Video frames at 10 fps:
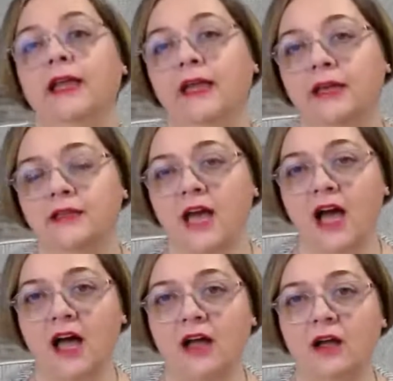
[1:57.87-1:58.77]
and
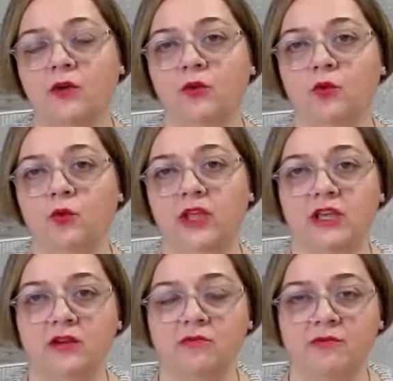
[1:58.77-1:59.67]
how we
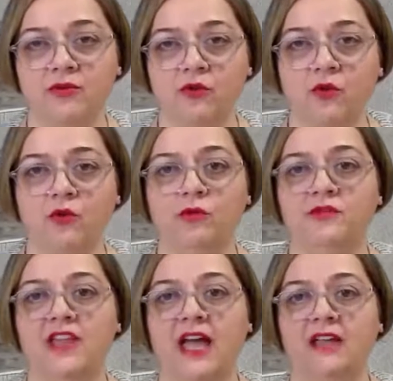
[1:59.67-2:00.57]
can
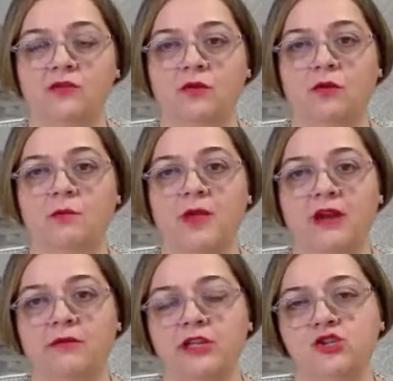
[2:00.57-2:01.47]
prove that your
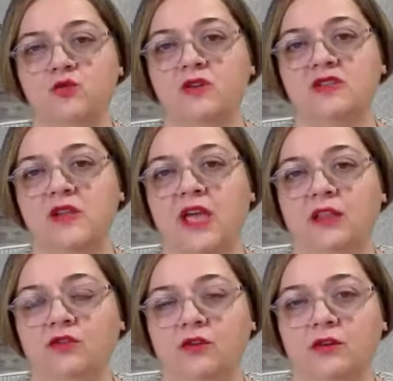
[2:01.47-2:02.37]
marriage was
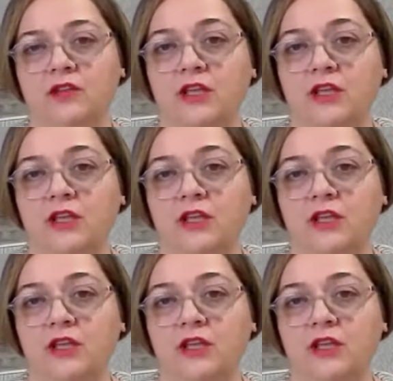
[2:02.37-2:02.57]
entered